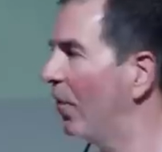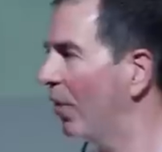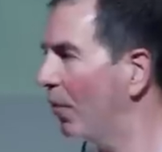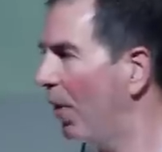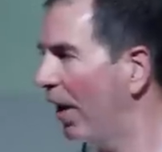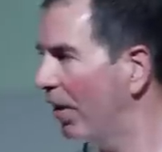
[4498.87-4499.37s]
And so
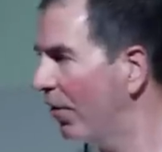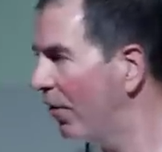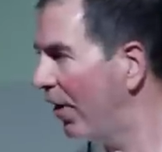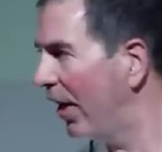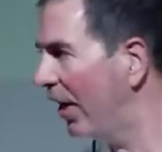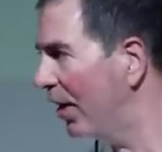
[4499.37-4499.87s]
that's why
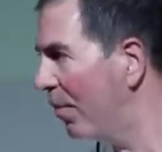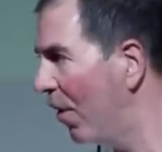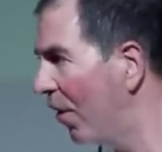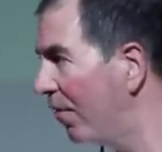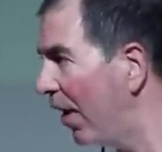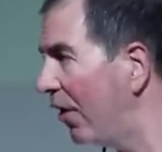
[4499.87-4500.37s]
understanding the
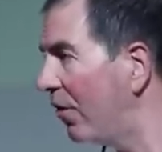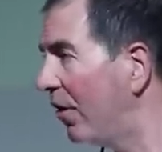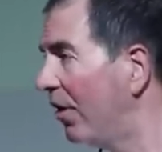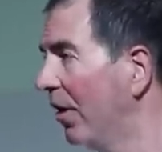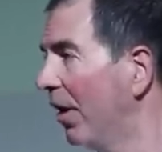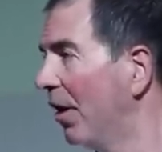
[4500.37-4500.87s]

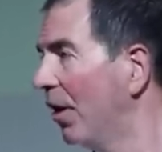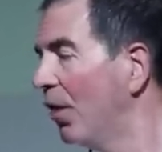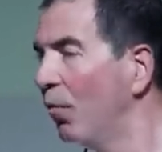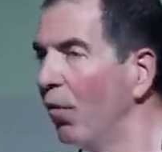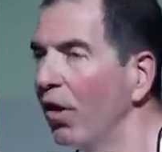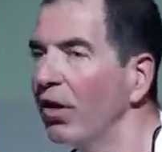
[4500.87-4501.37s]
motivation
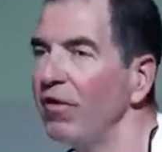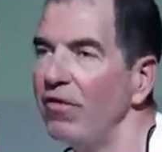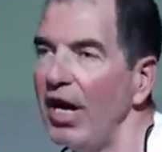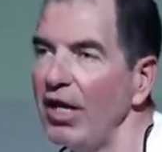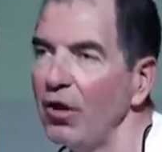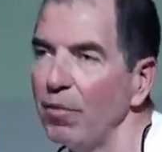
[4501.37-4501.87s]
work of
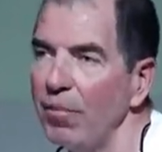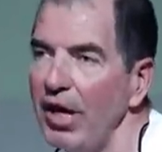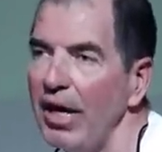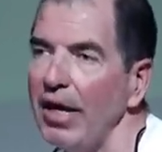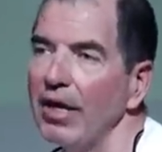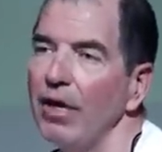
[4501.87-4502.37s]
Daniel
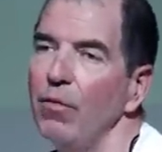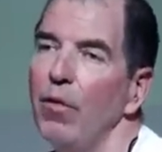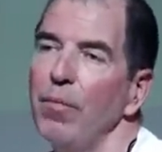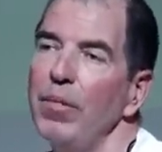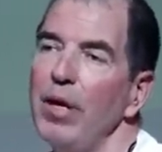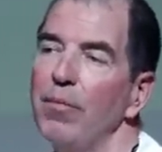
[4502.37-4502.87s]
Pink and
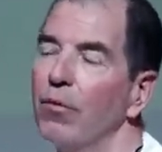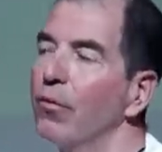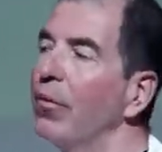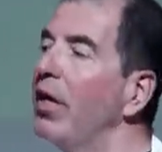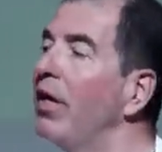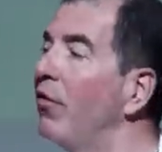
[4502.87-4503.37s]
what people
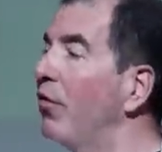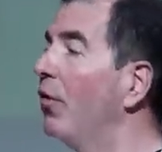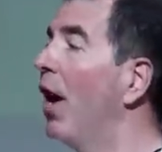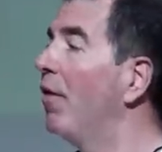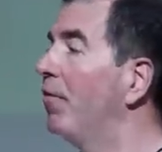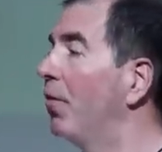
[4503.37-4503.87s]
really
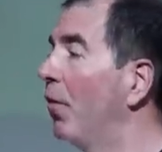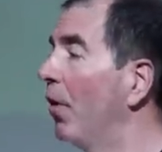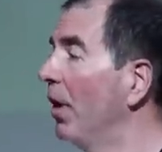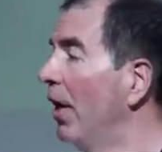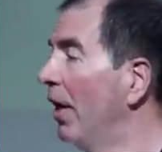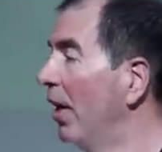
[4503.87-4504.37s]
strive
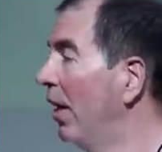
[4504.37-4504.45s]
for